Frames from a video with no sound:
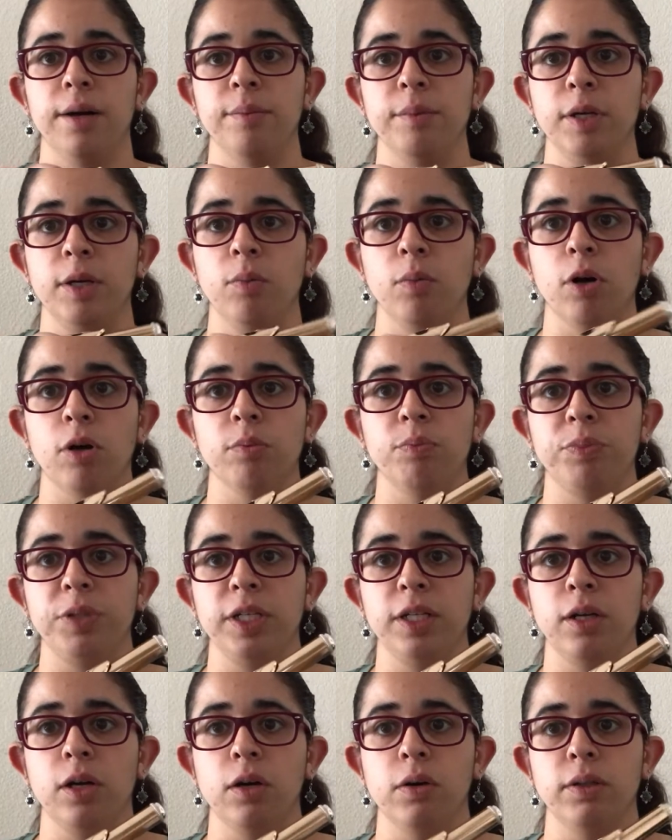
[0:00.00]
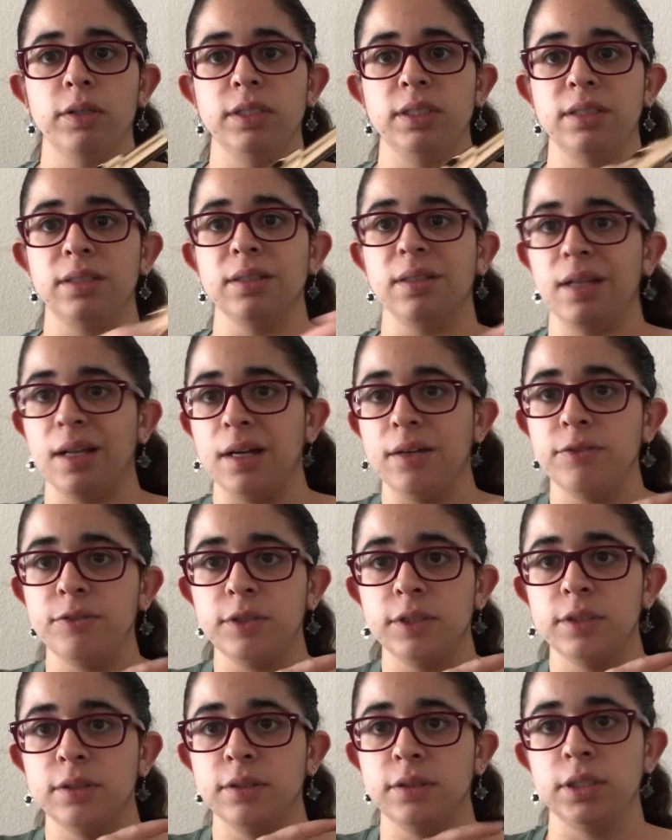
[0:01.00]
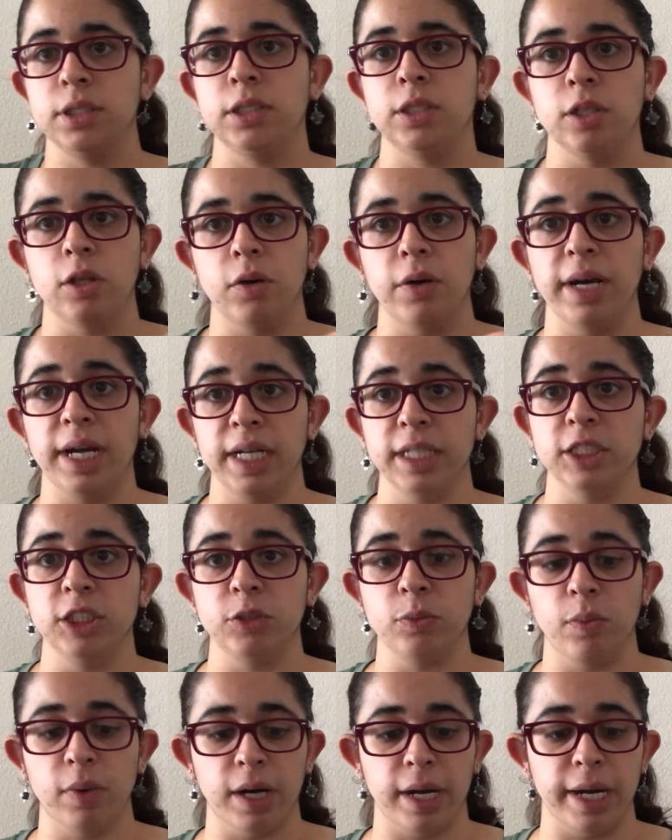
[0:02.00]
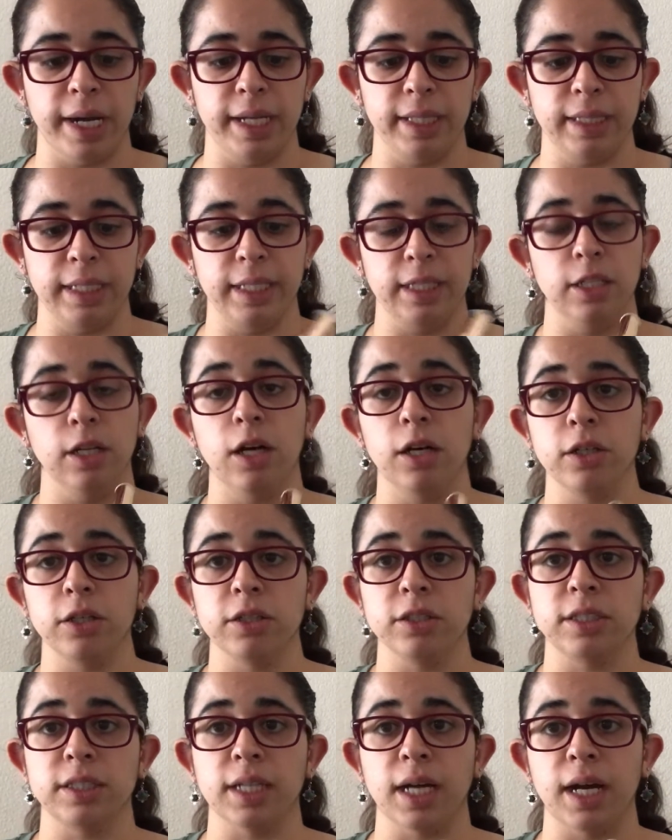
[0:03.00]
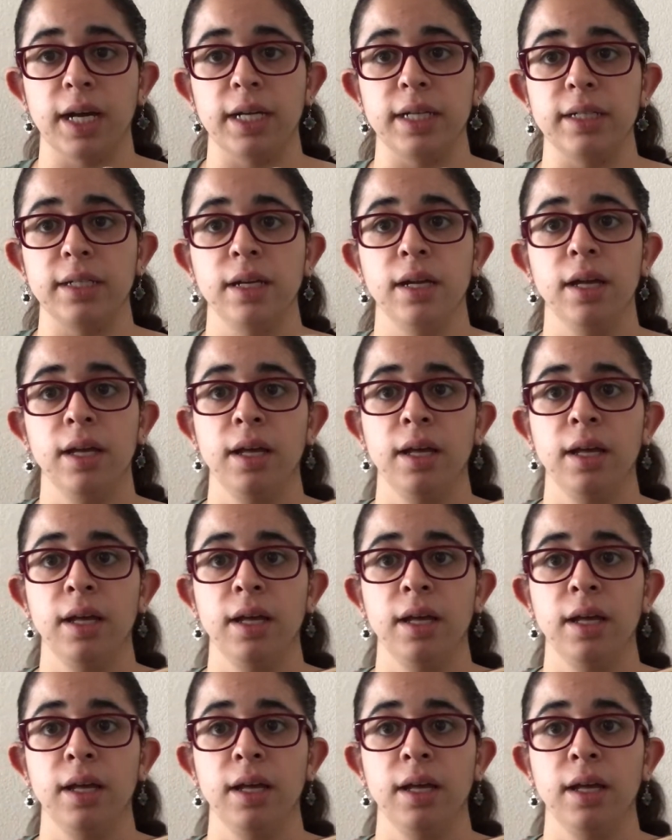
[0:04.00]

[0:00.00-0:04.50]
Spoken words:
it won't be going to the left. So hence why the longer side